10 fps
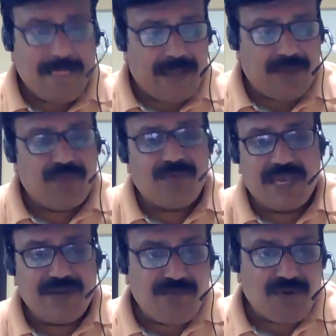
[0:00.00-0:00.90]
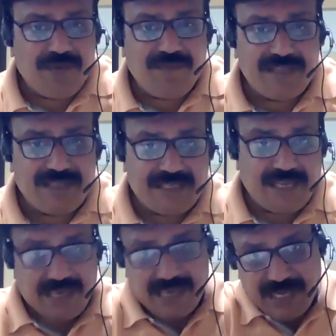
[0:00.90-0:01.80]
Hey Guru, can you modify this?
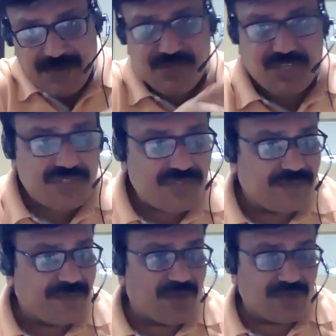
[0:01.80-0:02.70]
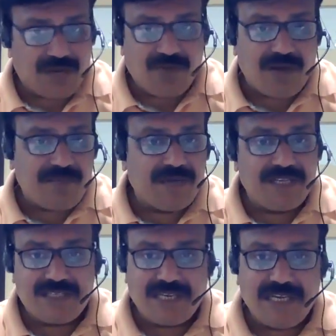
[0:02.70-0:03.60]
Hey, can you change this? Because requirement
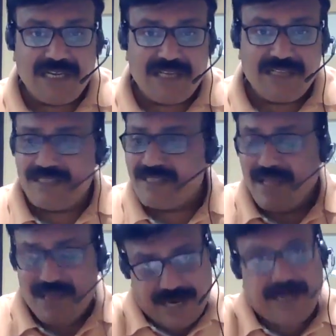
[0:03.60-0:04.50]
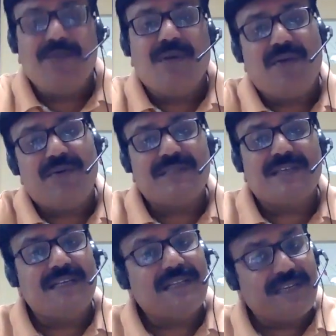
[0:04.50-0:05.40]
is telling like this, and you have
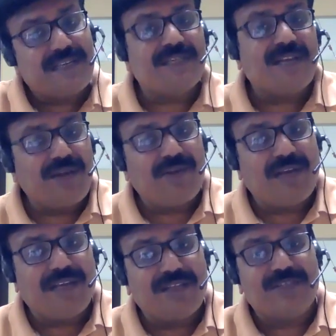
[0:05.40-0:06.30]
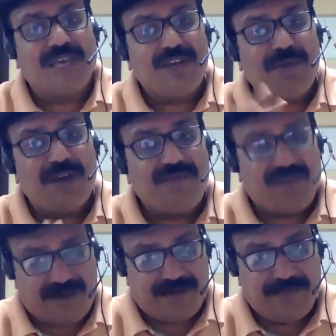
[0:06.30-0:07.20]
designed the test scenario like this. Can you modify?